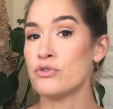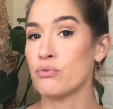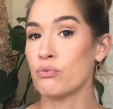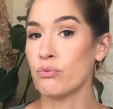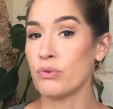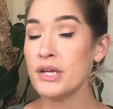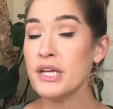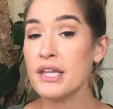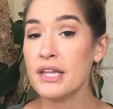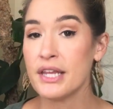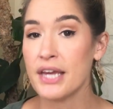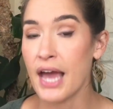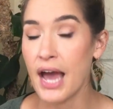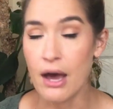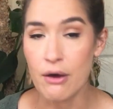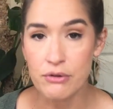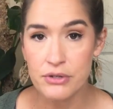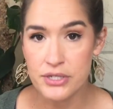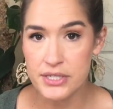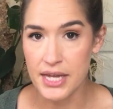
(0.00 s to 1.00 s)
it's really
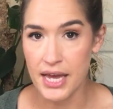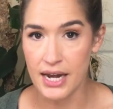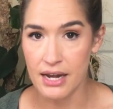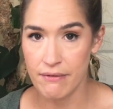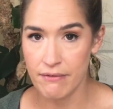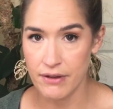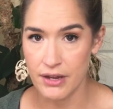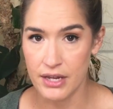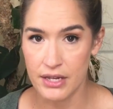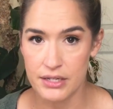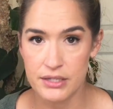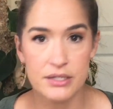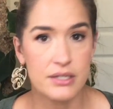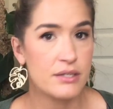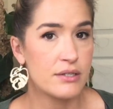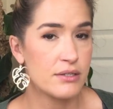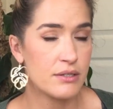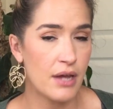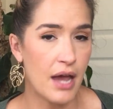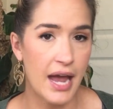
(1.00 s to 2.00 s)
outside of
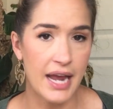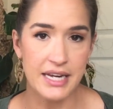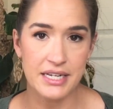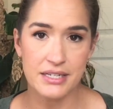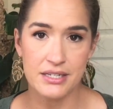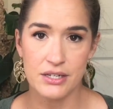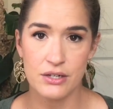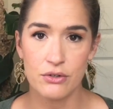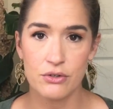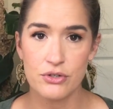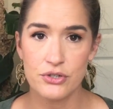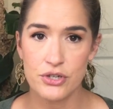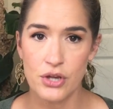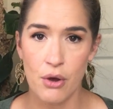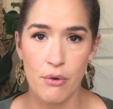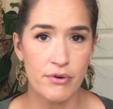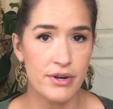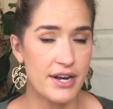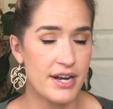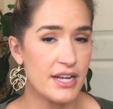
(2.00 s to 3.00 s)
its ideal
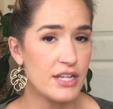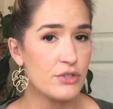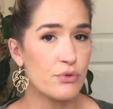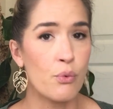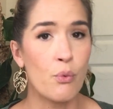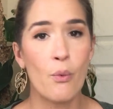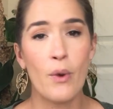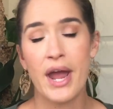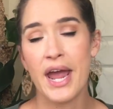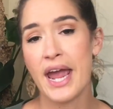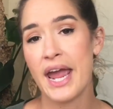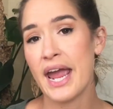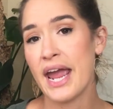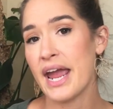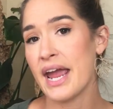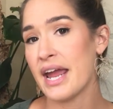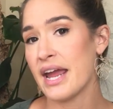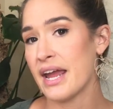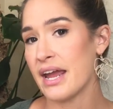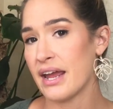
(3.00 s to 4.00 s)
zone and it's
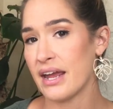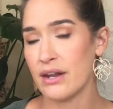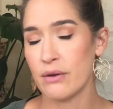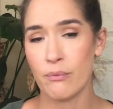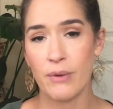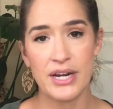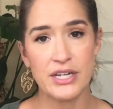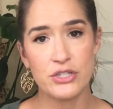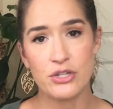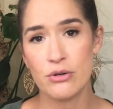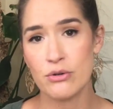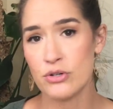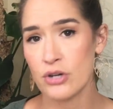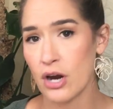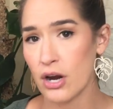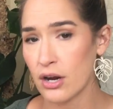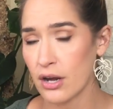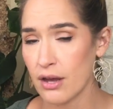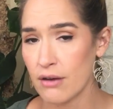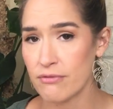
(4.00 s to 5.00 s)
way too
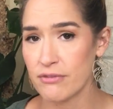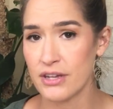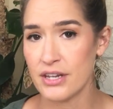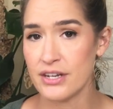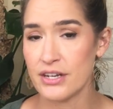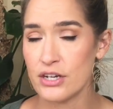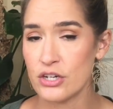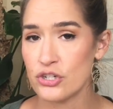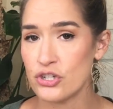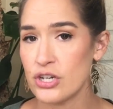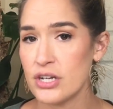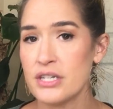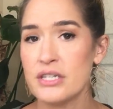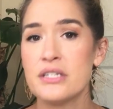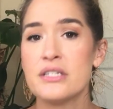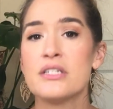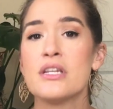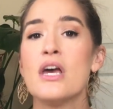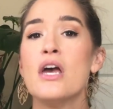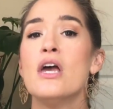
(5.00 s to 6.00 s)
dark of
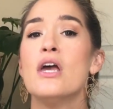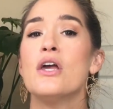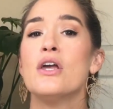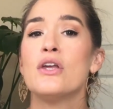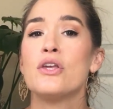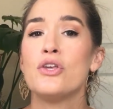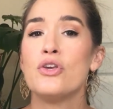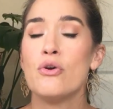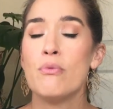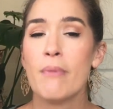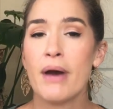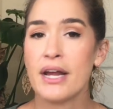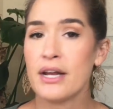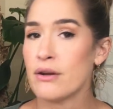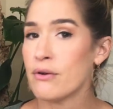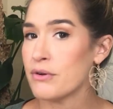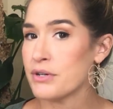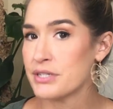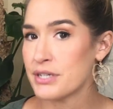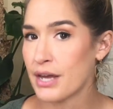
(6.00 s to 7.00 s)
conditions, you
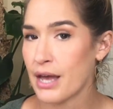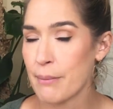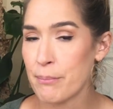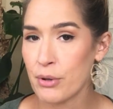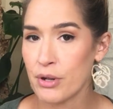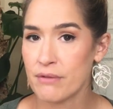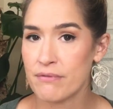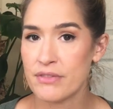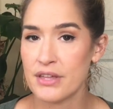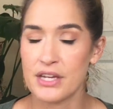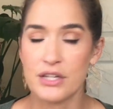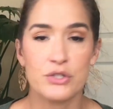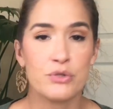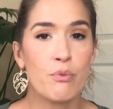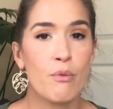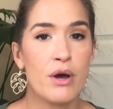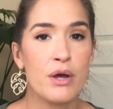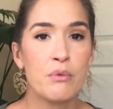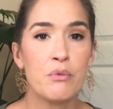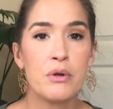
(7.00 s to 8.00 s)
might notice a couple of
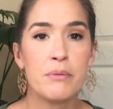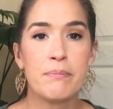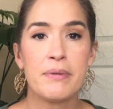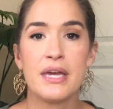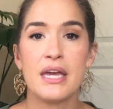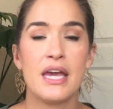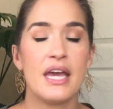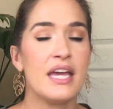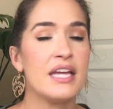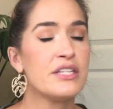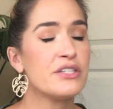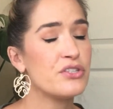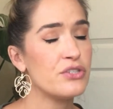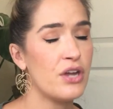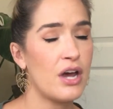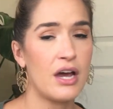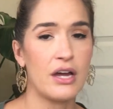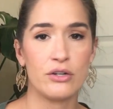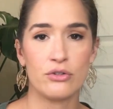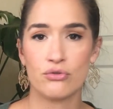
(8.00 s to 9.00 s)
things. One would be it's
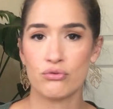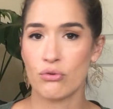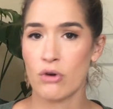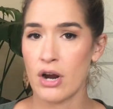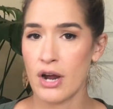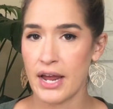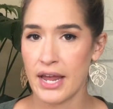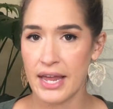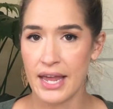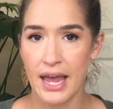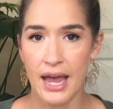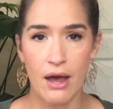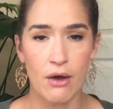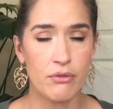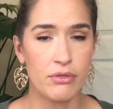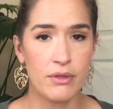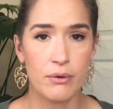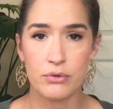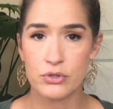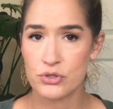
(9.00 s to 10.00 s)
not drying
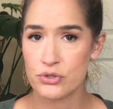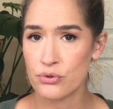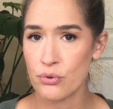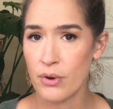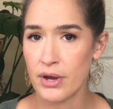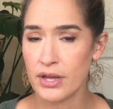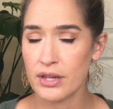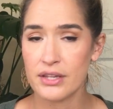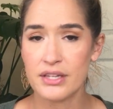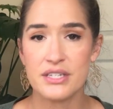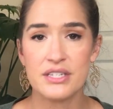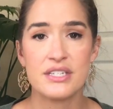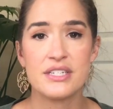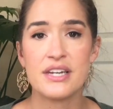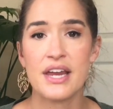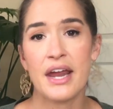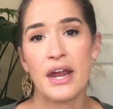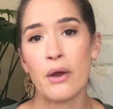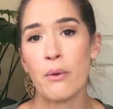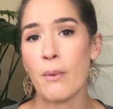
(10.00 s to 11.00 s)
out. The soil is
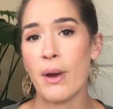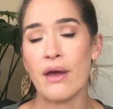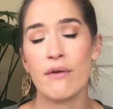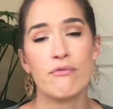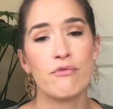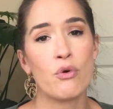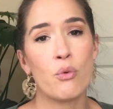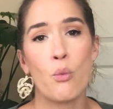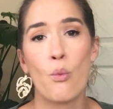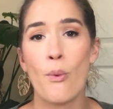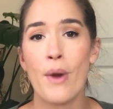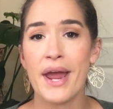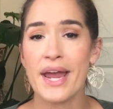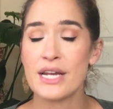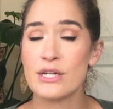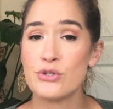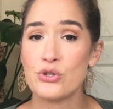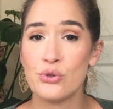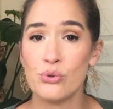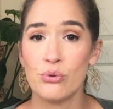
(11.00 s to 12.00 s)
staying wet for
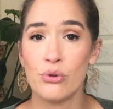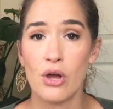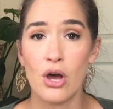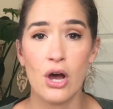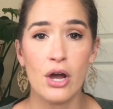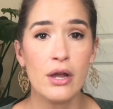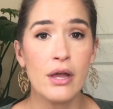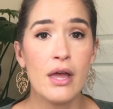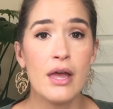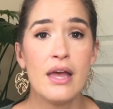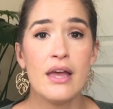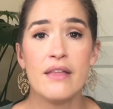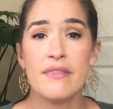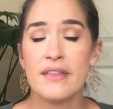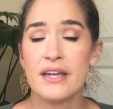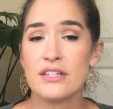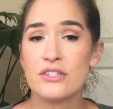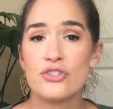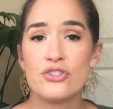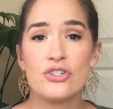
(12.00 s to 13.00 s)
way too long.
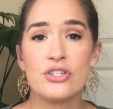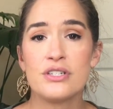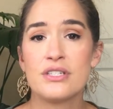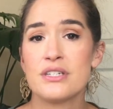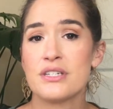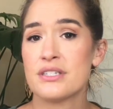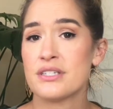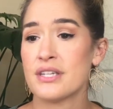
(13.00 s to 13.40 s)
That's just